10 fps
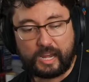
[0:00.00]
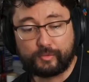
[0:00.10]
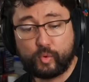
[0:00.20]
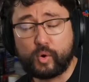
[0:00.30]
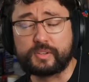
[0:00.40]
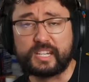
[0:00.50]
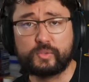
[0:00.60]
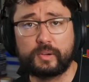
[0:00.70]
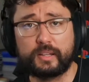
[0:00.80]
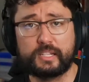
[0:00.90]
of course,
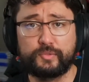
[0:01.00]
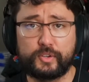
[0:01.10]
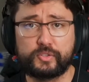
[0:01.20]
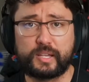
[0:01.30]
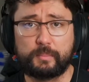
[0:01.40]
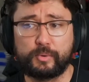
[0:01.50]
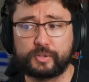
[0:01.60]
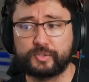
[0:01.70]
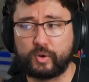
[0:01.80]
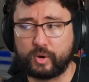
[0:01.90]
each one of these Future State
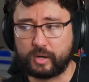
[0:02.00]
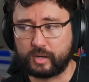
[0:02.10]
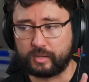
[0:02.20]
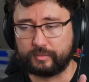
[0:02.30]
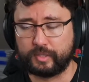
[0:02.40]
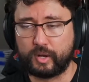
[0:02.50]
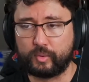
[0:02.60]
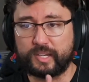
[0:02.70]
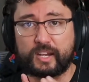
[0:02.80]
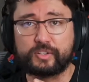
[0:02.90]
books are,
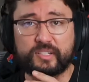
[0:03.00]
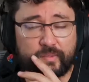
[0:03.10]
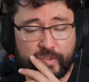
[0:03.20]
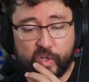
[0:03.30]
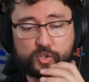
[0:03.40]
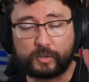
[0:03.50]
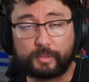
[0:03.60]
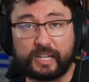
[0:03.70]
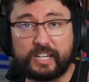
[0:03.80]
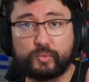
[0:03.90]
years in the future,
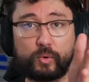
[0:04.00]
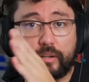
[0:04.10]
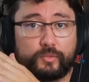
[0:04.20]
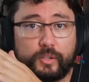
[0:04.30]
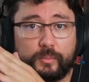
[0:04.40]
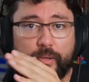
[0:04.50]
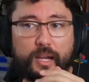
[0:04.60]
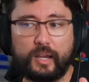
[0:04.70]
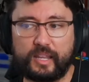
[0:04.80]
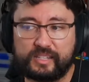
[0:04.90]
but each one of them
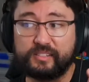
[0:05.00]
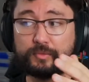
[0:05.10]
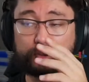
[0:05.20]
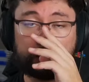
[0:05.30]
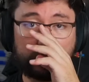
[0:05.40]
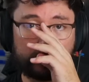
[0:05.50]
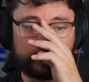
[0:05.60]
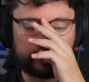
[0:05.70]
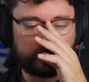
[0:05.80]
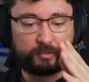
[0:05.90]
is different years.
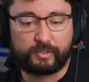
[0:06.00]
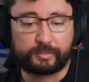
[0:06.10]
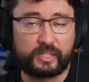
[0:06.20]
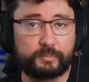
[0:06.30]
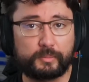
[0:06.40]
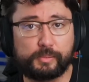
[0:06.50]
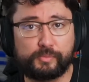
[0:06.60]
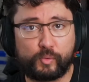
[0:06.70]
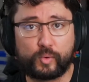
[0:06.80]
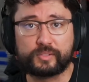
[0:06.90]
So some of them could be
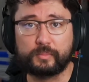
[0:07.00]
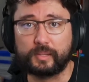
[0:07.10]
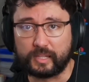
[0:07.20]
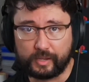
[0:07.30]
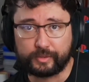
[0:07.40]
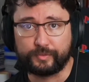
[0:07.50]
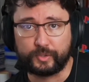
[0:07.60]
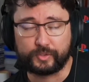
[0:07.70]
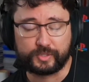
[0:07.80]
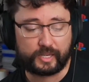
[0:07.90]
before some of the other
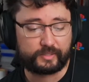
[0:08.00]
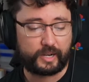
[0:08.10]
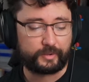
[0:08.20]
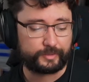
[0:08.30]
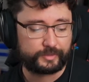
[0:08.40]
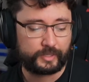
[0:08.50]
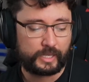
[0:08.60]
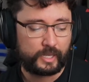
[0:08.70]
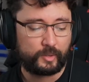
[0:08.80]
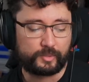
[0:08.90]
Future State titles,
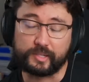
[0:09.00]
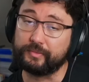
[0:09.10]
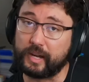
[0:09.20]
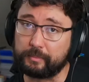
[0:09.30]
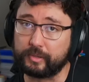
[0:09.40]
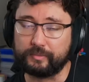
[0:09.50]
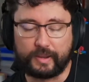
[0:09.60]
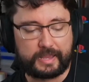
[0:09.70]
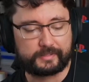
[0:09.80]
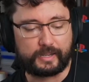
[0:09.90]
which I find pretty
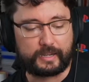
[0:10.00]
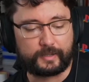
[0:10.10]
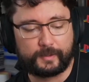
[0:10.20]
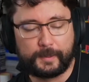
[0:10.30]
fascinating.